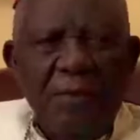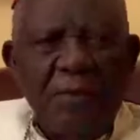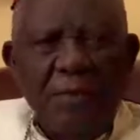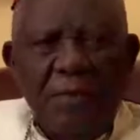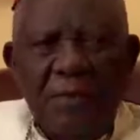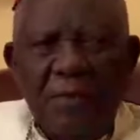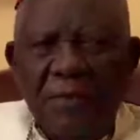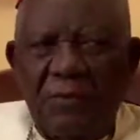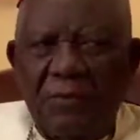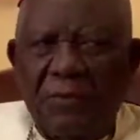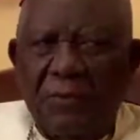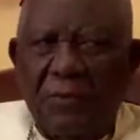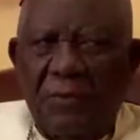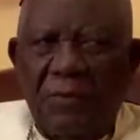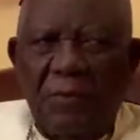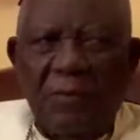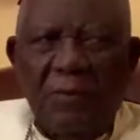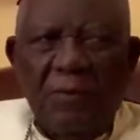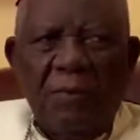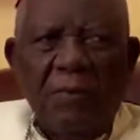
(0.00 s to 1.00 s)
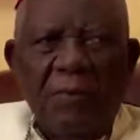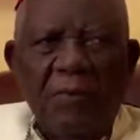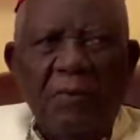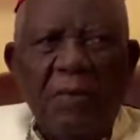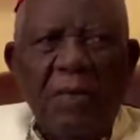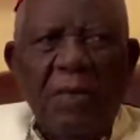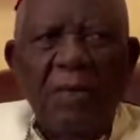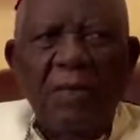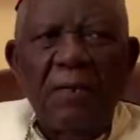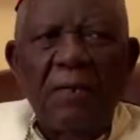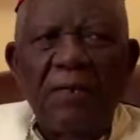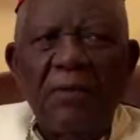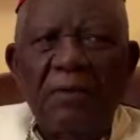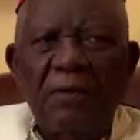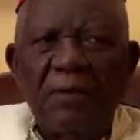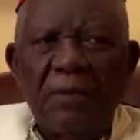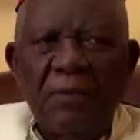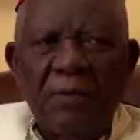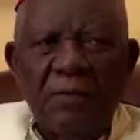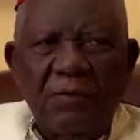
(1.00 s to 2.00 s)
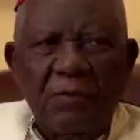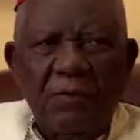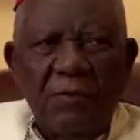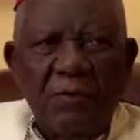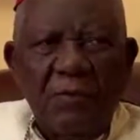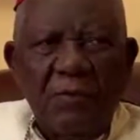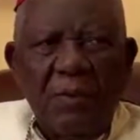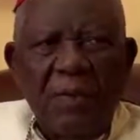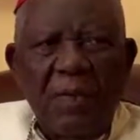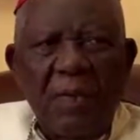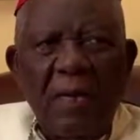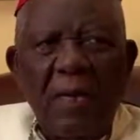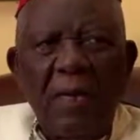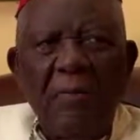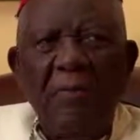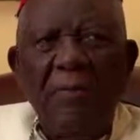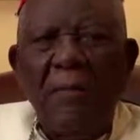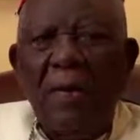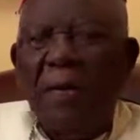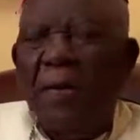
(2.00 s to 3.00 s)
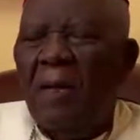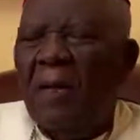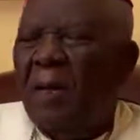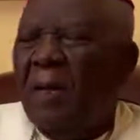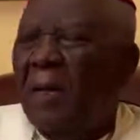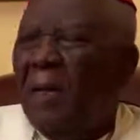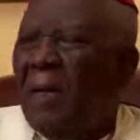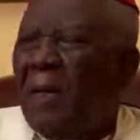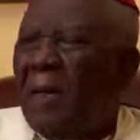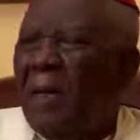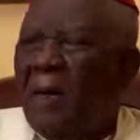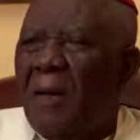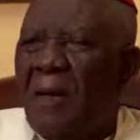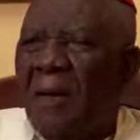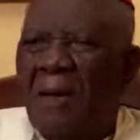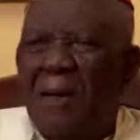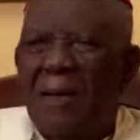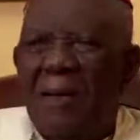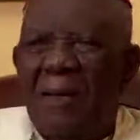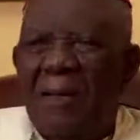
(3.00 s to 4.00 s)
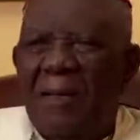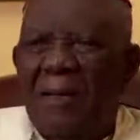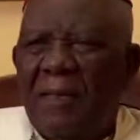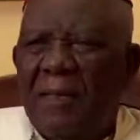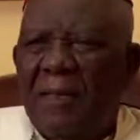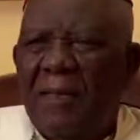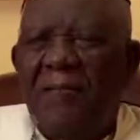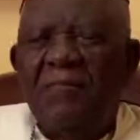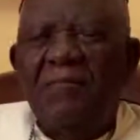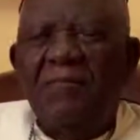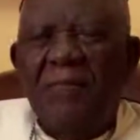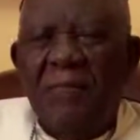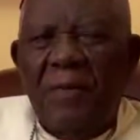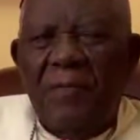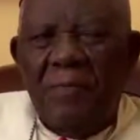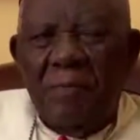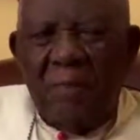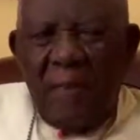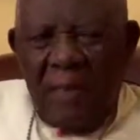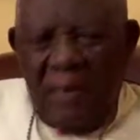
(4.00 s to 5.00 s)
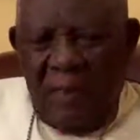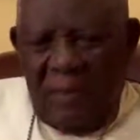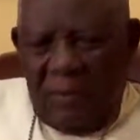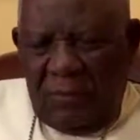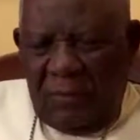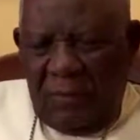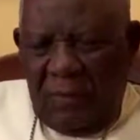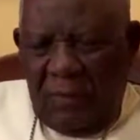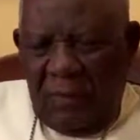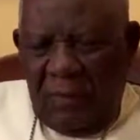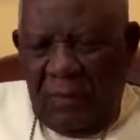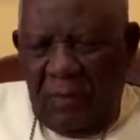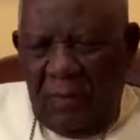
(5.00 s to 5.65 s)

think so. I don't think so. The Amba, if the military